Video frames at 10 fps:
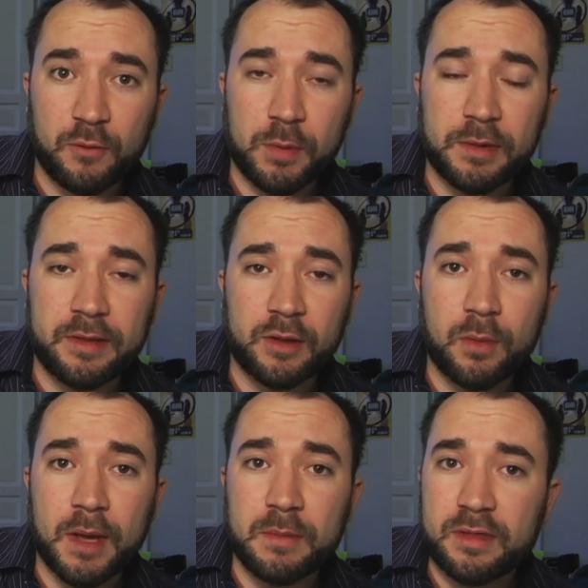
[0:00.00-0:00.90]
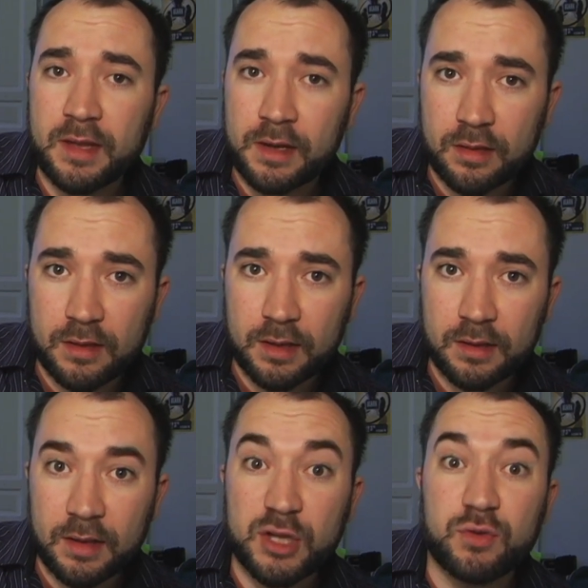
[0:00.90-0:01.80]
for replacing Obama's Senate
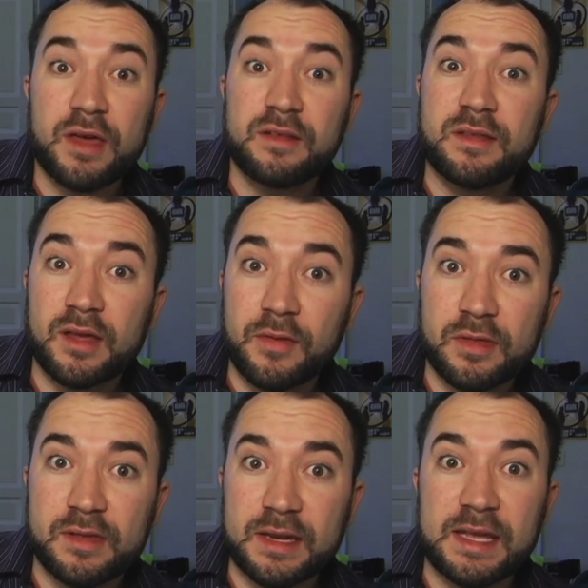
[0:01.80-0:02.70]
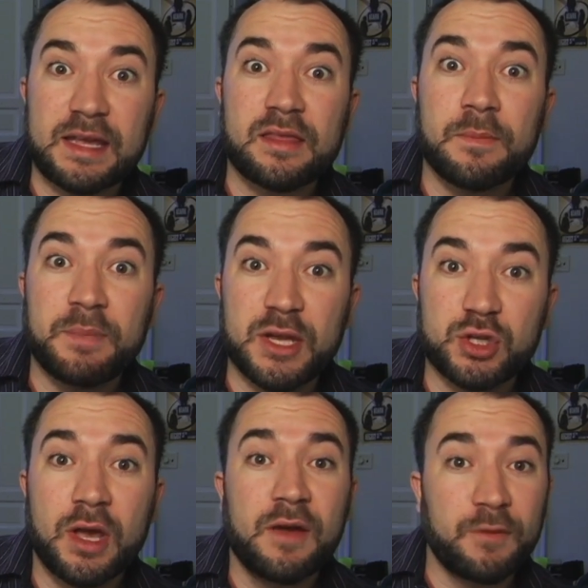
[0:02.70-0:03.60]
seat. He tries to sell the seat. He gets
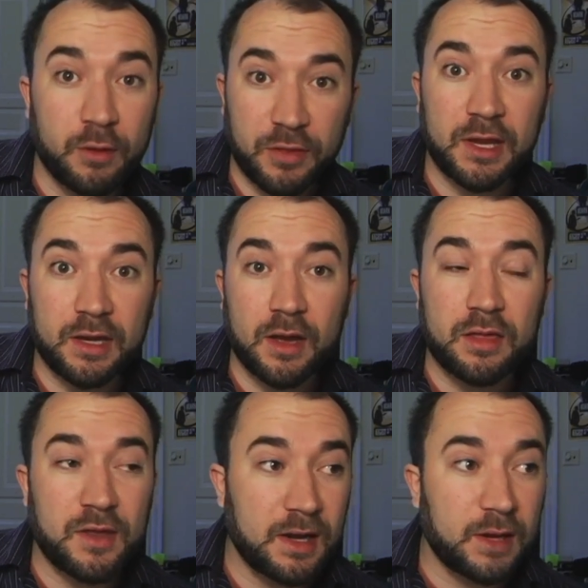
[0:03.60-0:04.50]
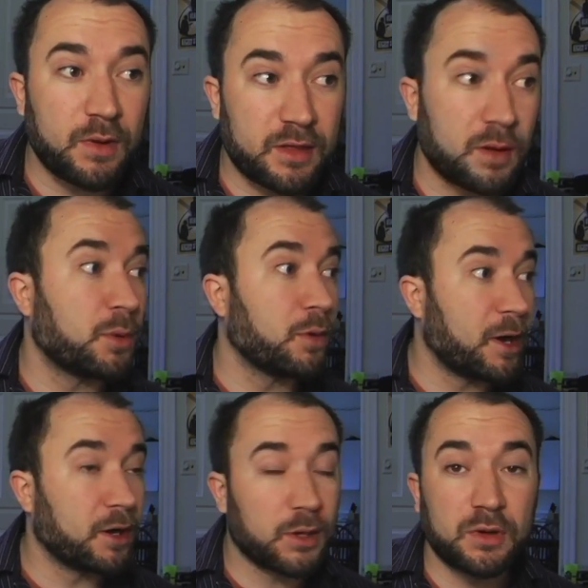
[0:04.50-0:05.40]
impeached. First thing he does that any reasonable
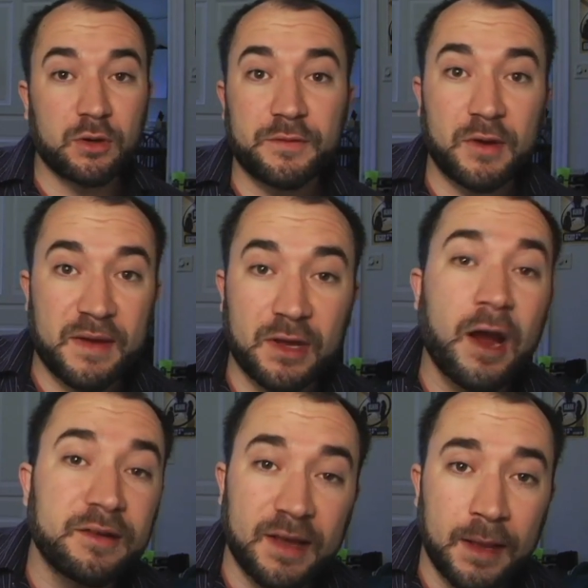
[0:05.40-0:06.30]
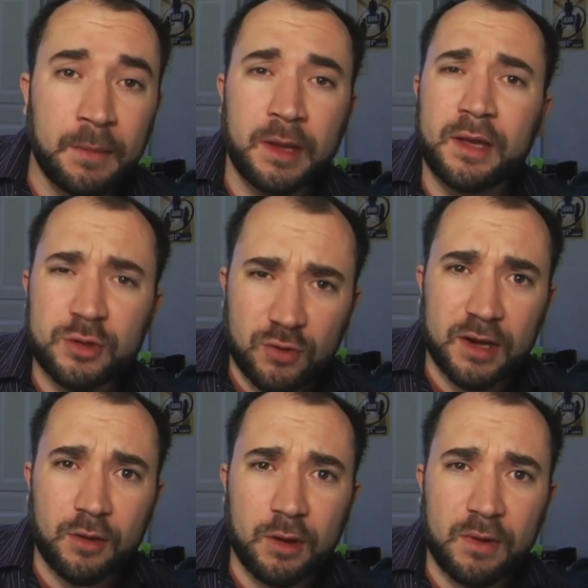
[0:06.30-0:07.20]
American would do if they're having a hard time, try
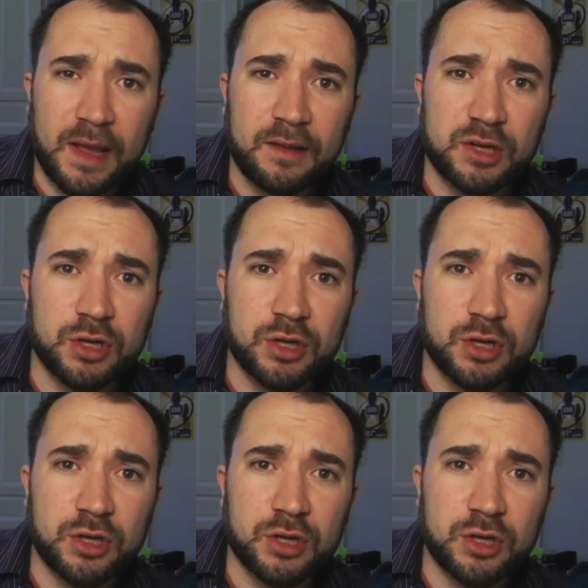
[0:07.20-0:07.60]
to go on a reality